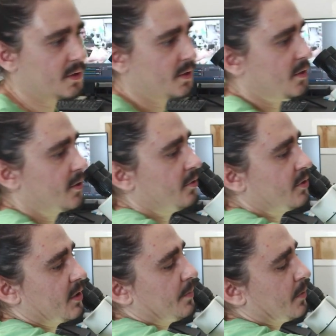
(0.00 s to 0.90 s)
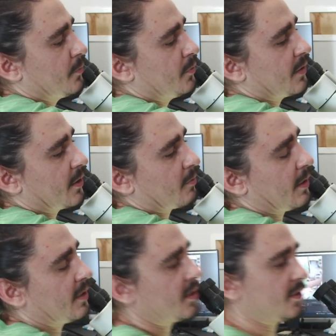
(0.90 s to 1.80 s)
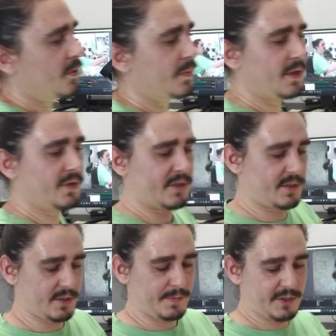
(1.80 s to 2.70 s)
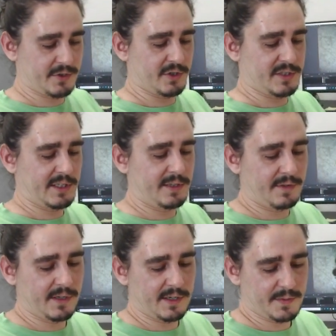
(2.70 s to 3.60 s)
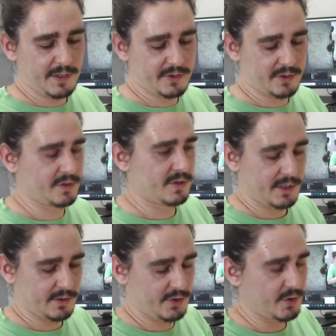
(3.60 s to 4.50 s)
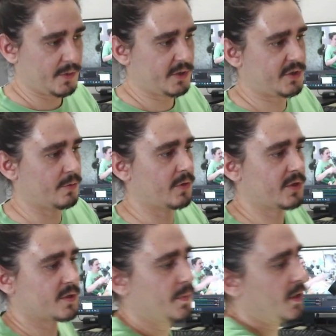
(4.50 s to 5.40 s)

Q-tip and move that around a little bit just to make sure it's even and to make sure there's not too much in one spot